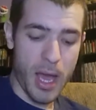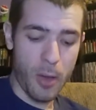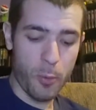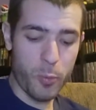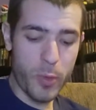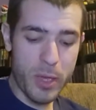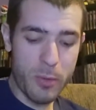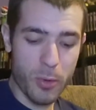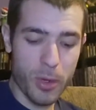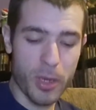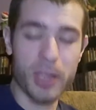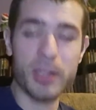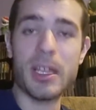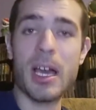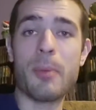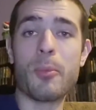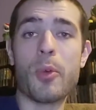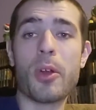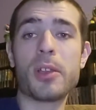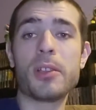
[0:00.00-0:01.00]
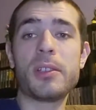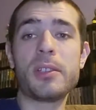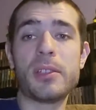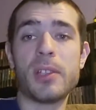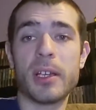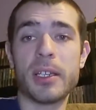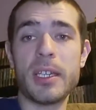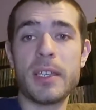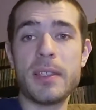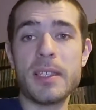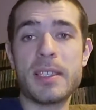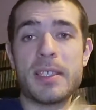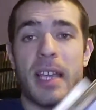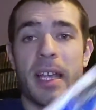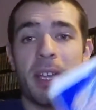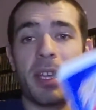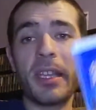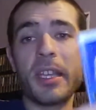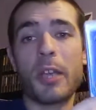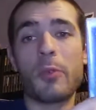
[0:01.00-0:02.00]
we were a lot more lucky the
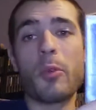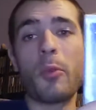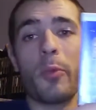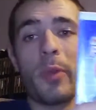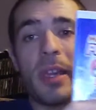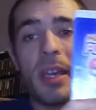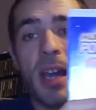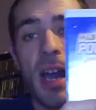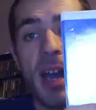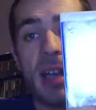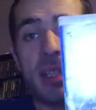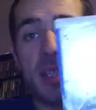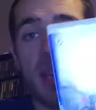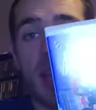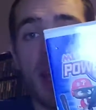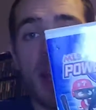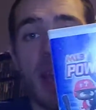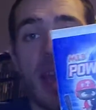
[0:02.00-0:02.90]
second year when we got